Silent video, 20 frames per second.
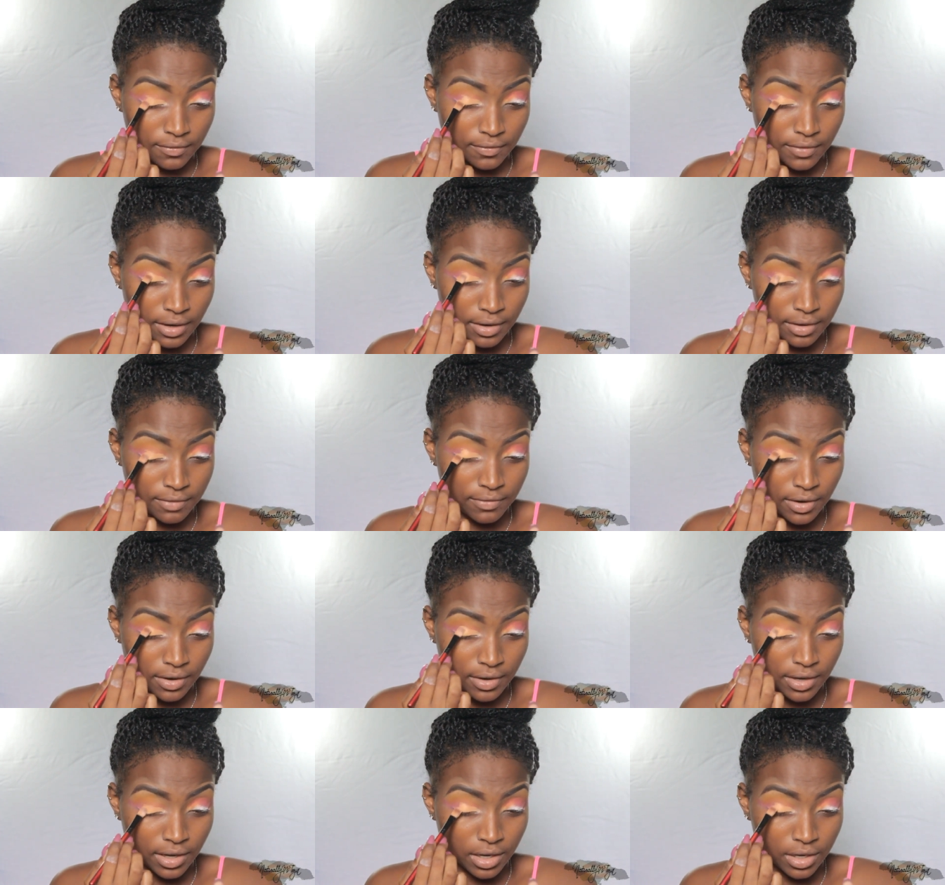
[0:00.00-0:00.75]
Very,
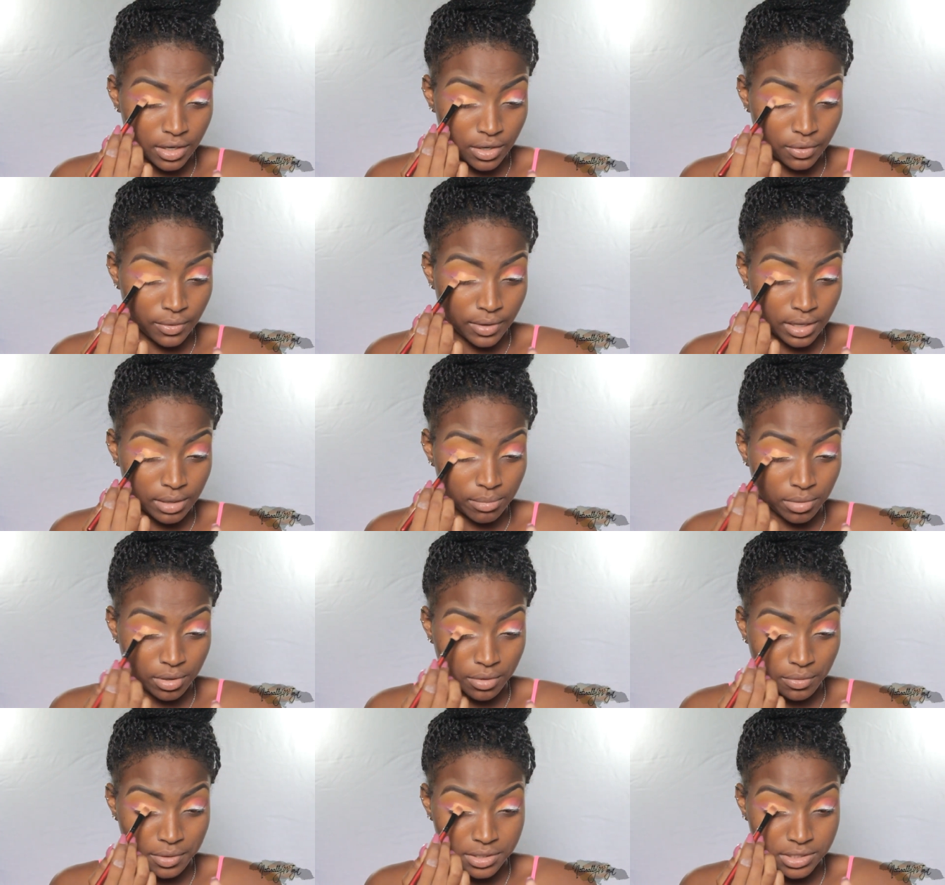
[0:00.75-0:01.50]
very annoying,
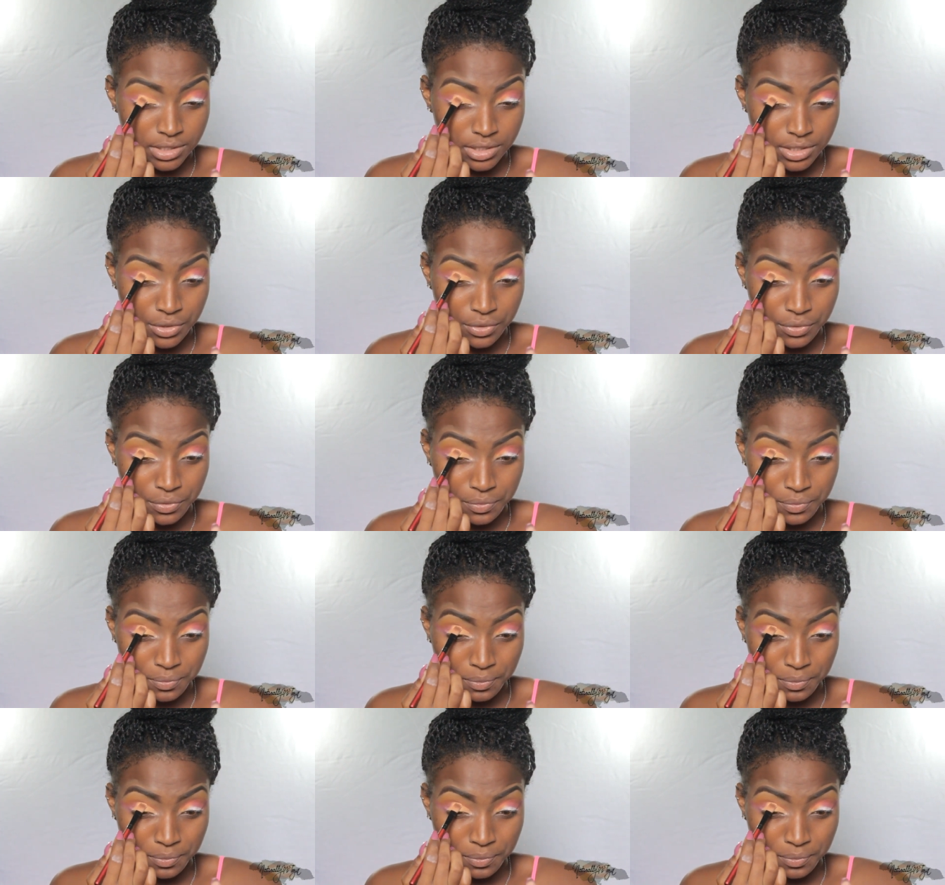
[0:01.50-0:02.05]
but what's new?